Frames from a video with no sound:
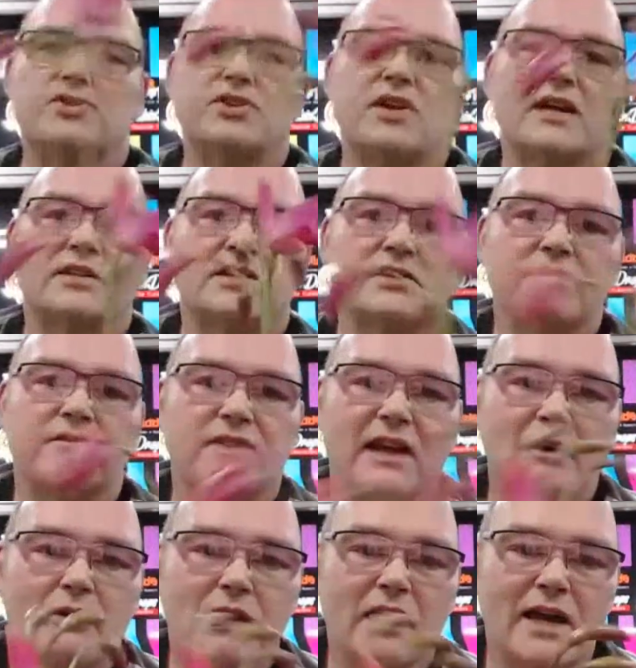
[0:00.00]
starting to
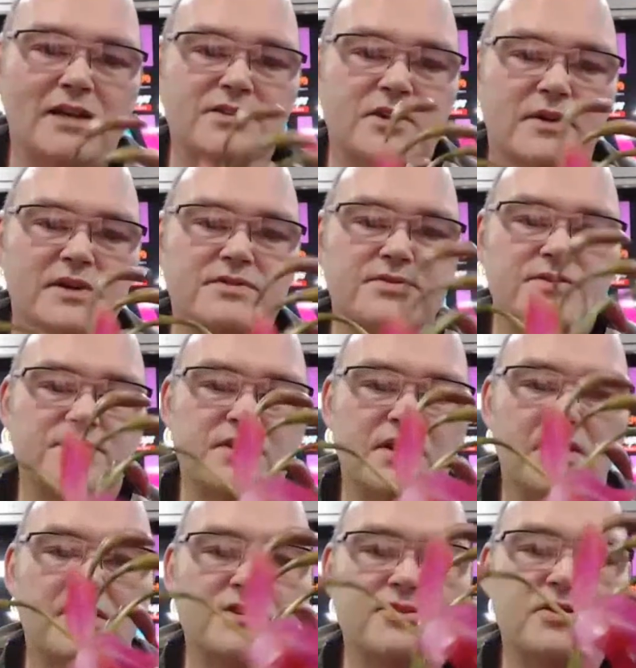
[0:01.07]
flower like, so it's
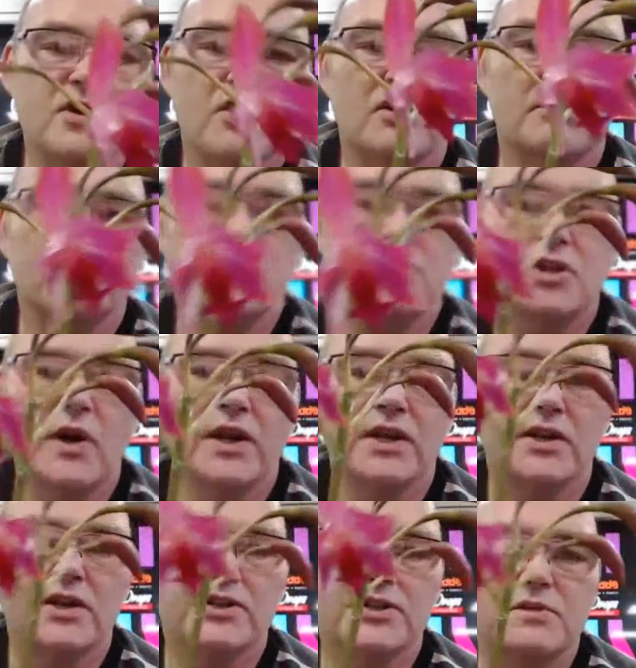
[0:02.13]
not going to be showing you
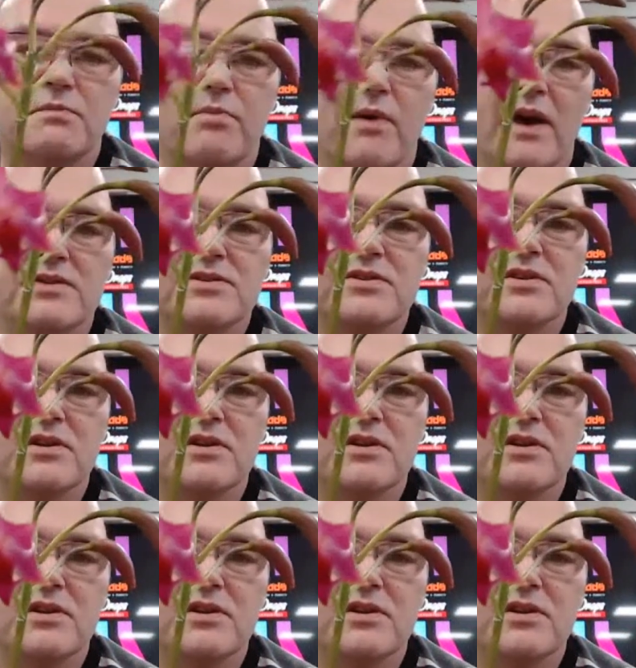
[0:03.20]
at its best,